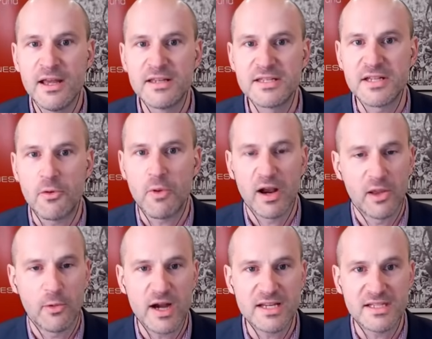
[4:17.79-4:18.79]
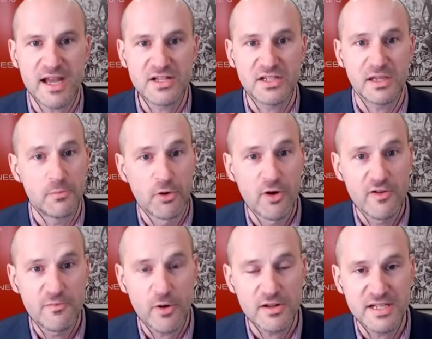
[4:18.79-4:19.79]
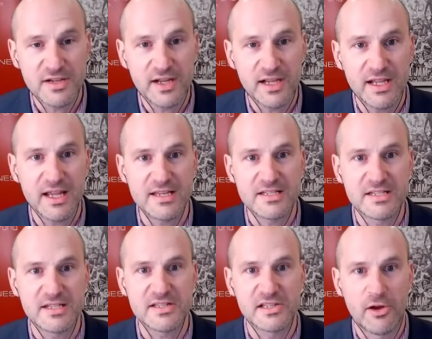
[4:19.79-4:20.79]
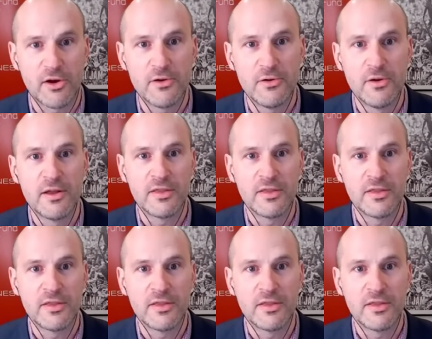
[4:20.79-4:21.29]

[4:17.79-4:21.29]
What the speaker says: So one of the ways to actually improve productivity is to slow